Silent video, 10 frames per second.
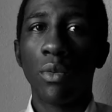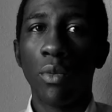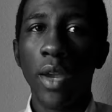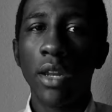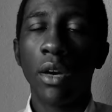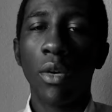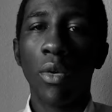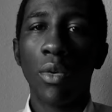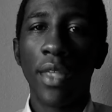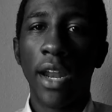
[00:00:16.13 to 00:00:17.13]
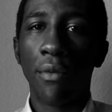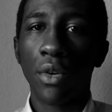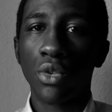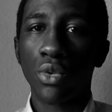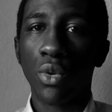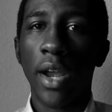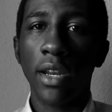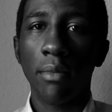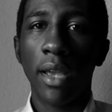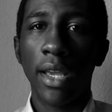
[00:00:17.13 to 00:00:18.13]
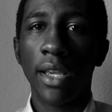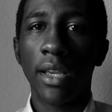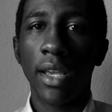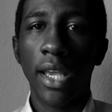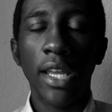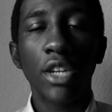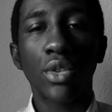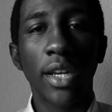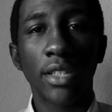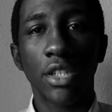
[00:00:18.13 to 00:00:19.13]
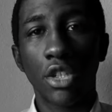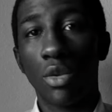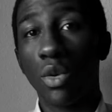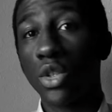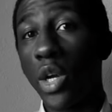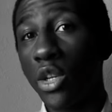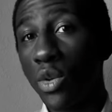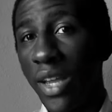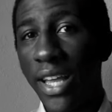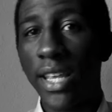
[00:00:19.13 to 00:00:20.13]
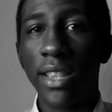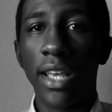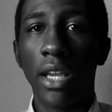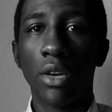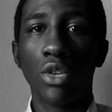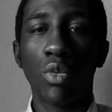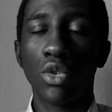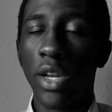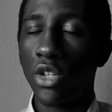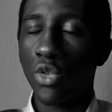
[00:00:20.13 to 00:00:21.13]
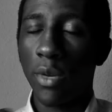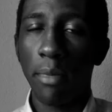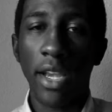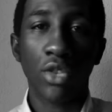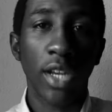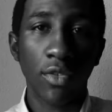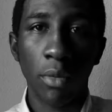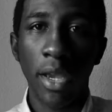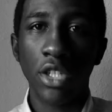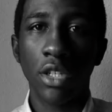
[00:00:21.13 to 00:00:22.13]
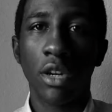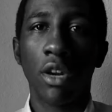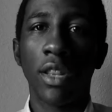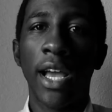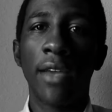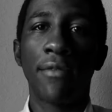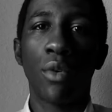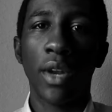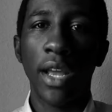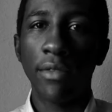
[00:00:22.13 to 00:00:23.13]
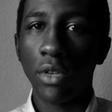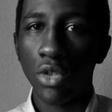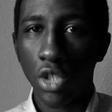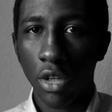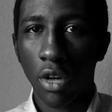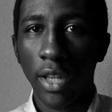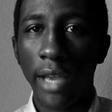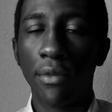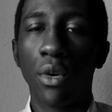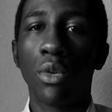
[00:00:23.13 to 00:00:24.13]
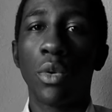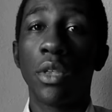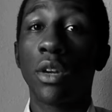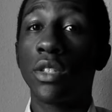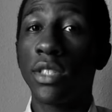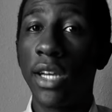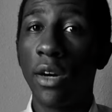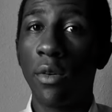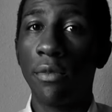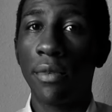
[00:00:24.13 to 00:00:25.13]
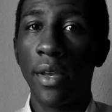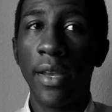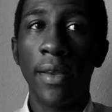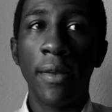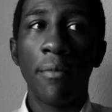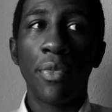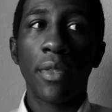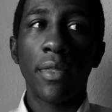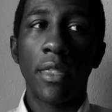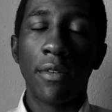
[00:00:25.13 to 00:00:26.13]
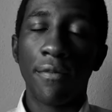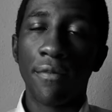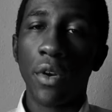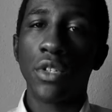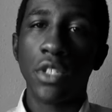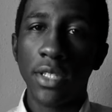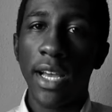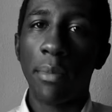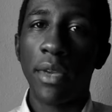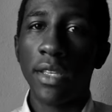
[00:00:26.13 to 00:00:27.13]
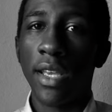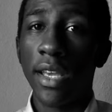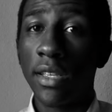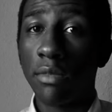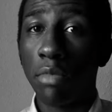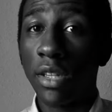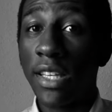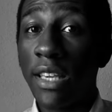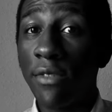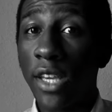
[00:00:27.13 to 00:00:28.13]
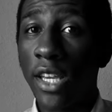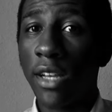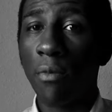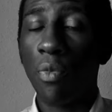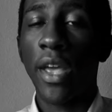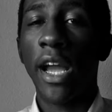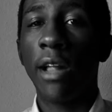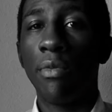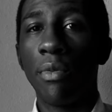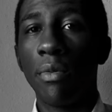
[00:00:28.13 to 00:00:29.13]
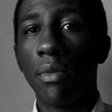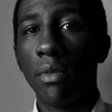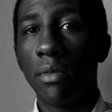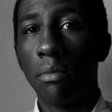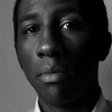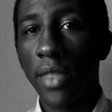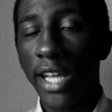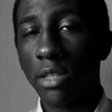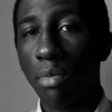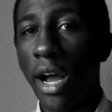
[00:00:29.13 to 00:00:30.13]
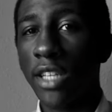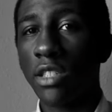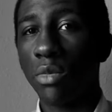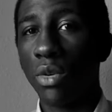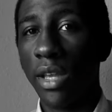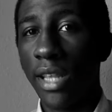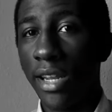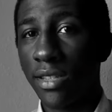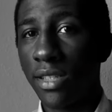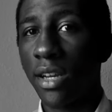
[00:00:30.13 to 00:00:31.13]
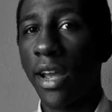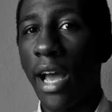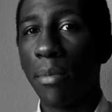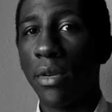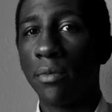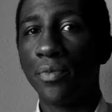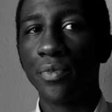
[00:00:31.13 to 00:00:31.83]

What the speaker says: We know that if we're trying to make any transition, or we're trying to do anything, or we're trying to make a transformation in our life, or an evolution in our life, or within ourself, the first step is believing that that's possible and that it's going to happen.